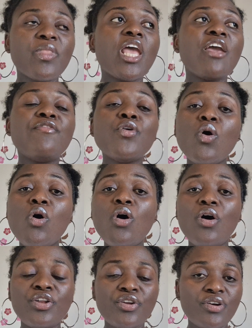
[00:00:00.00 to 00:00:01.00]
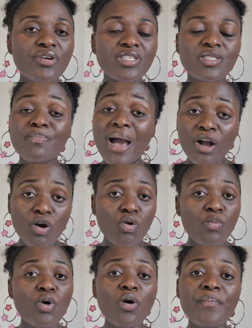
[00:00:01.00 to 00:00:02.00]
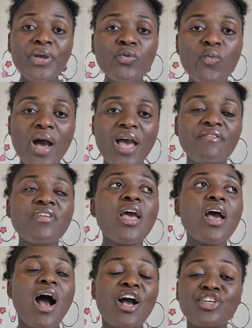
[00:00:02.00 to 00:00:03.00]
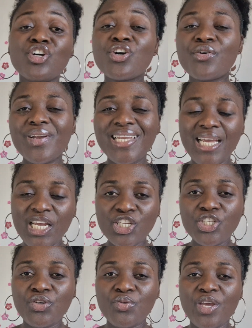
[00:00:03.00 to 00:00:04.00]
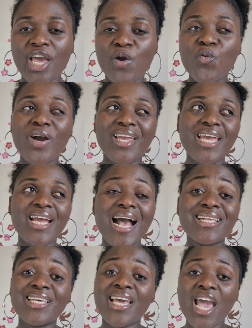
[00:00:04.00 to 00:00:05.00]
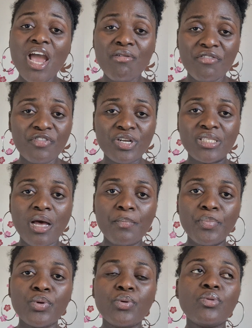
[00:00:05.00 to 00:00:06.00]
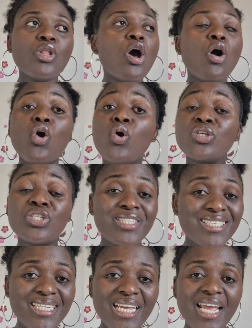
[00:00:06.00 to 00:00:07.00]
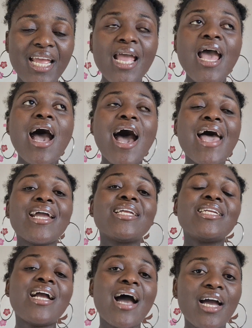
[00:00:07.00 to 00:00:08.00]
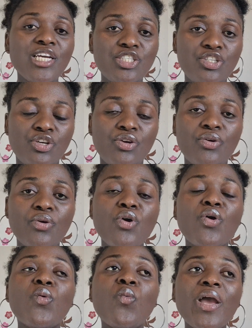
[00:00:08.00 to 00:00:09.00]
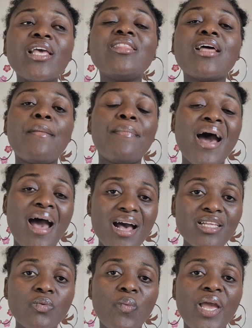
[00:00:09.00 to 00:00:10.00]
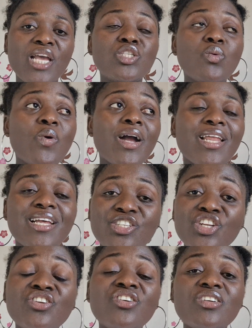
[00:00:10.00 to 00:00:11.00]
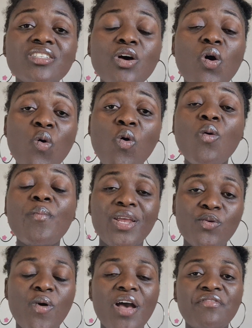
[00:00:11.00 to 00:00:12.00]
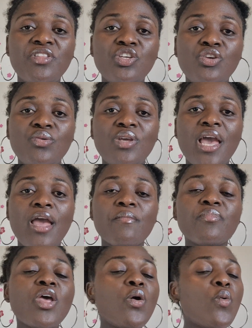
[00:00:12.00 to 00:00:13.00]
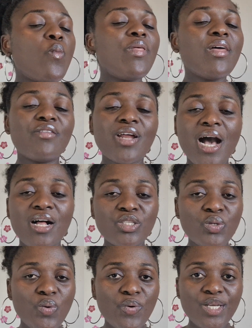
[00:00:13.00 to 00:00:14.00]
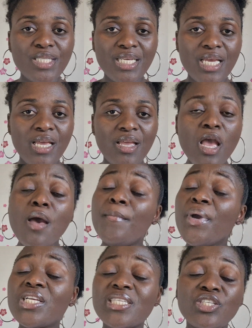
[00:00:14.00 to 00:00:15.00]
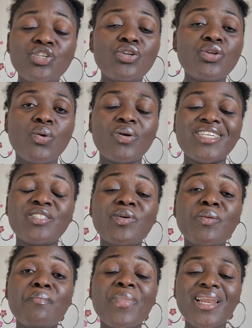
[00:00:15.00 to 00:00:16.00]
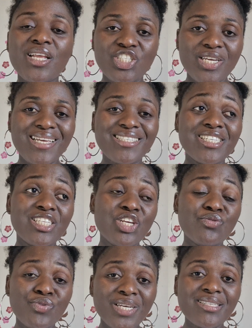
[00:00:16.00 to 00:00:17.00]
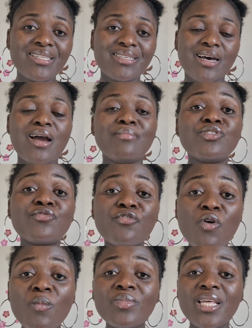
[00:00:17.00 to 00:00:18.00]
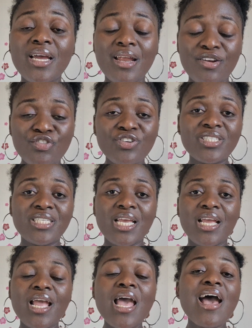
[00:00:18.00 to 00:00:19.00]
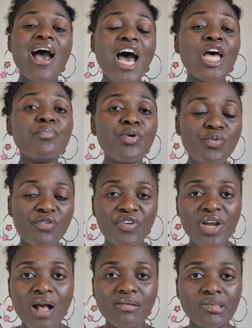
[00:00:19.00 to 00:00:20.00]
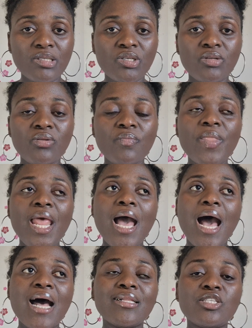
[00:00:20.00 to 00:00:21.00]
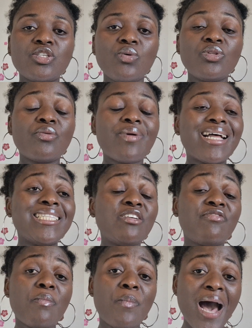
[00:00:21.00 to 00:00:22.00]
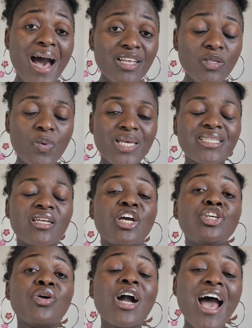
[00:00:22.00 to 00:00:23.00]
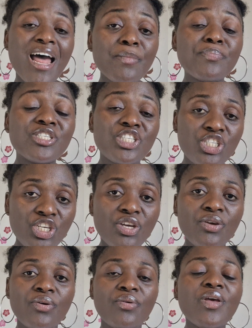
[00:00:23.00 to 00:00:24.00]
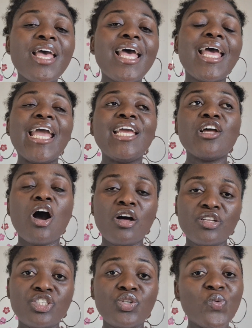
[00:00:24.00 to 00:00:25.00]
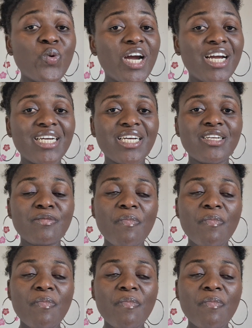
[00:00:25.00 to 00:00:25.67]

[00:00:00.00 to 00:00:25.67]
If you're a nurse back home or midwife and you're currently in the UK working as a carer, for example, or studying, I can guide you with that pathway to working as a nurse or midwife in the UK without IELTS OET because as you know there's been many changes in recent times from the nursing and midwifery council and so there are different pathways now that you can pursue in order to work